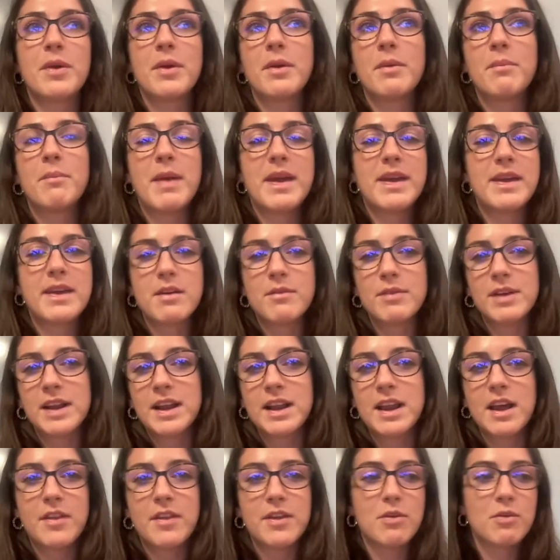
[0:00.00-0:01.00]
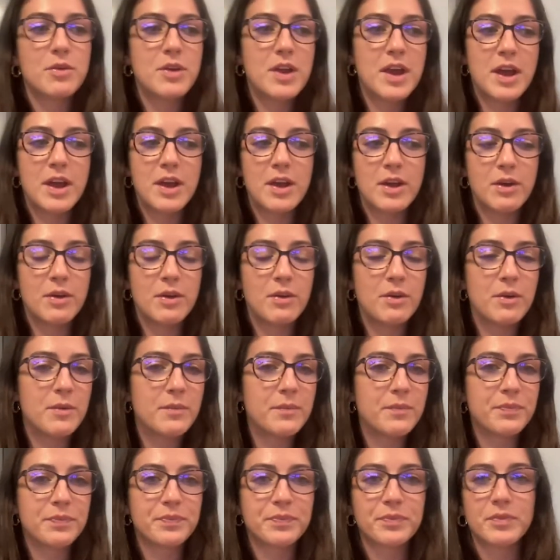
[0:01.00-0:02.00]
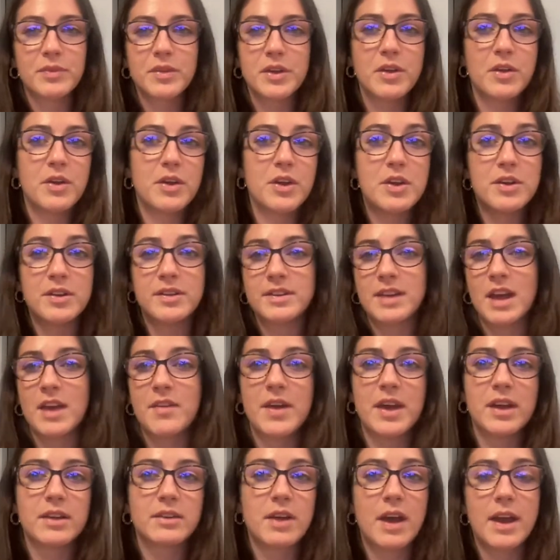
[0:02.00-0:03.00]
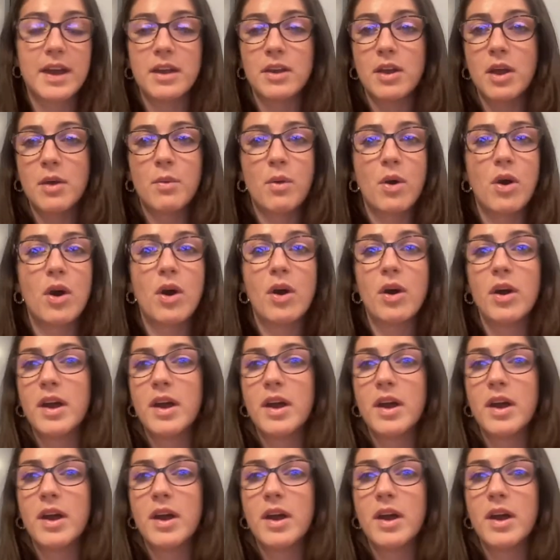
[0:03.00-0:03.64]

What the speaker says: making it really clear that you're new. You know, you can say things like, you know what,